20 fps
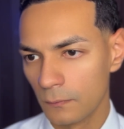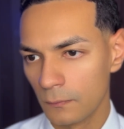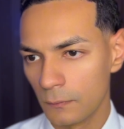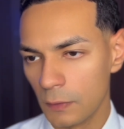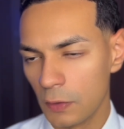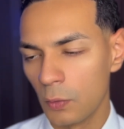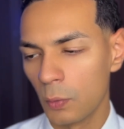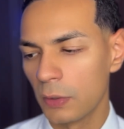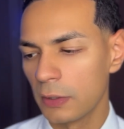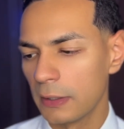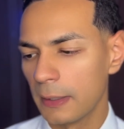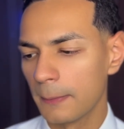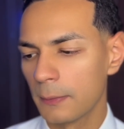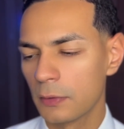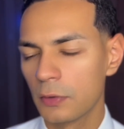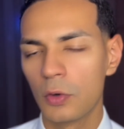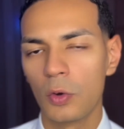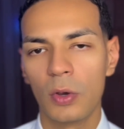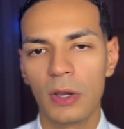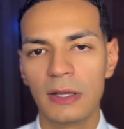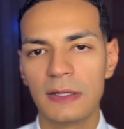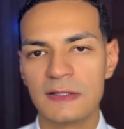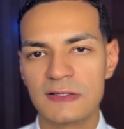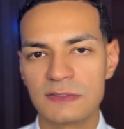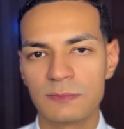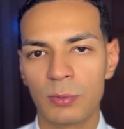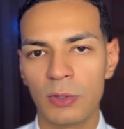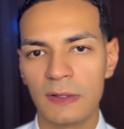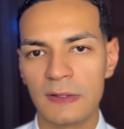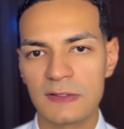You know what? And I'm going to go ahead and
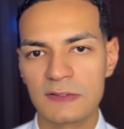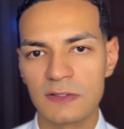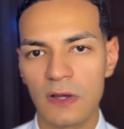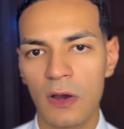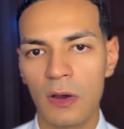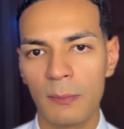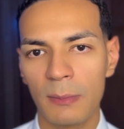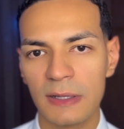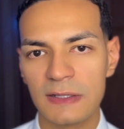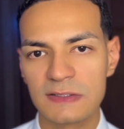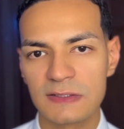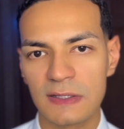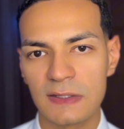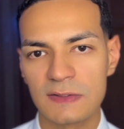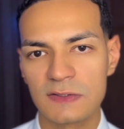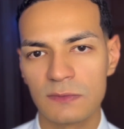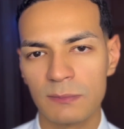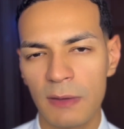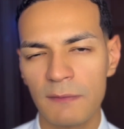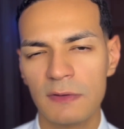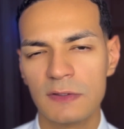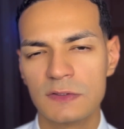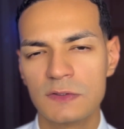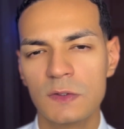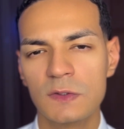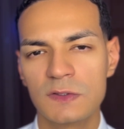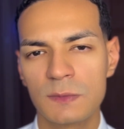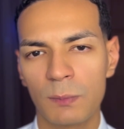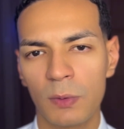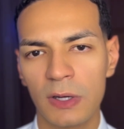spray this on my skin. So maybe
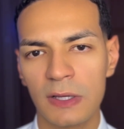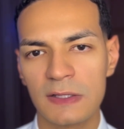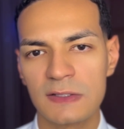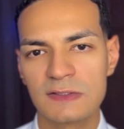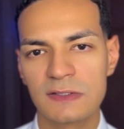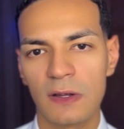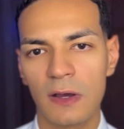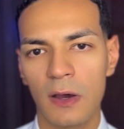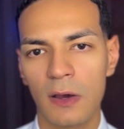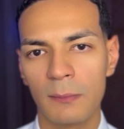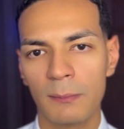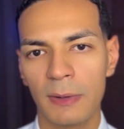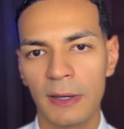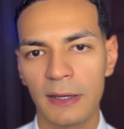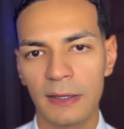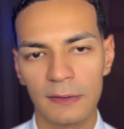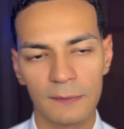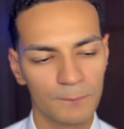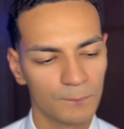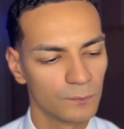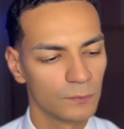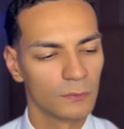2 sprays on my